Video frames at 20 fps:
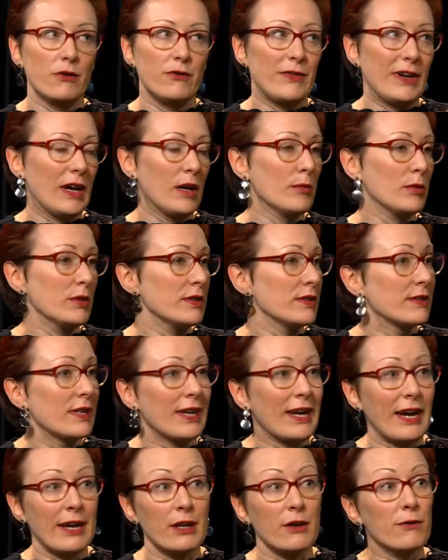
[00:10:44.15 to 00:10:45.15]
families that
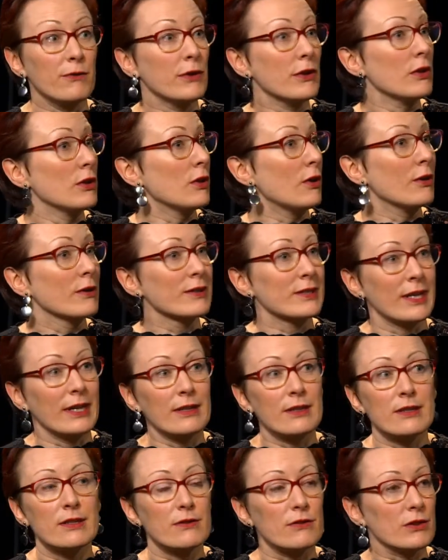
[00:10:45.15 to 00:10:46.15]
had a very long
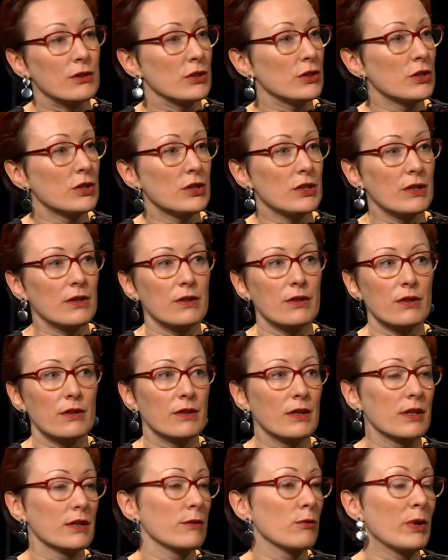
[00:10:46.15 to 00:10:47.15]
Zionist tradition
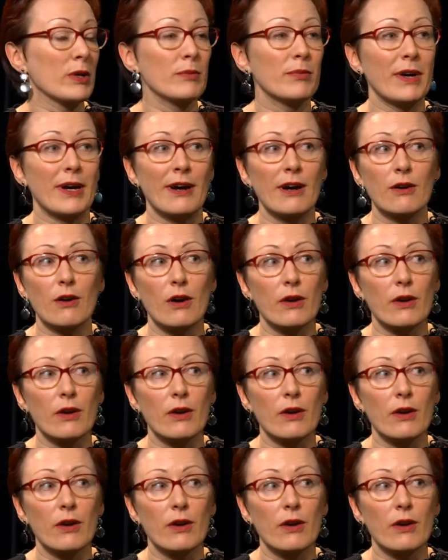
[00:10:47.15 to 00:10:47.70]
that went back